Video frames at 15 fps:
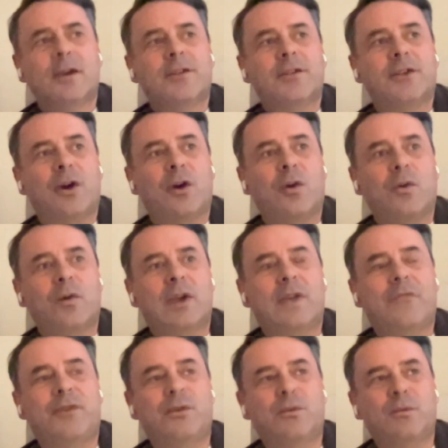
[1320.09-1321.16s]
So
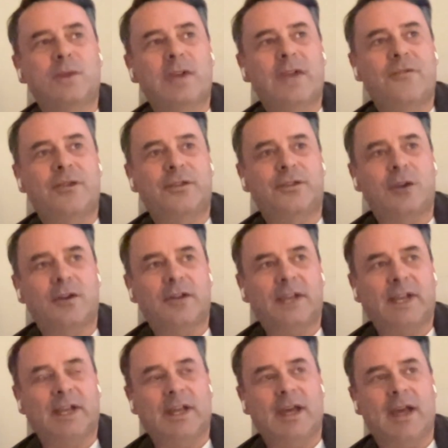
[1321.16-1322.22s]
if you start to
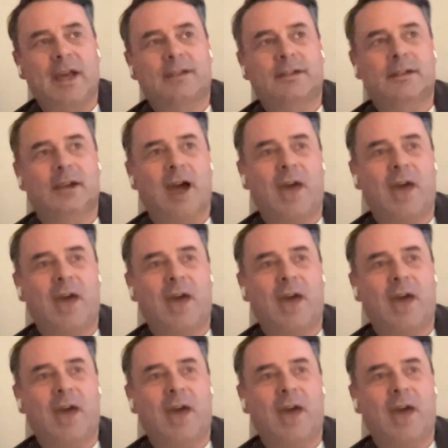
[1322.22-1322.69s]
connect,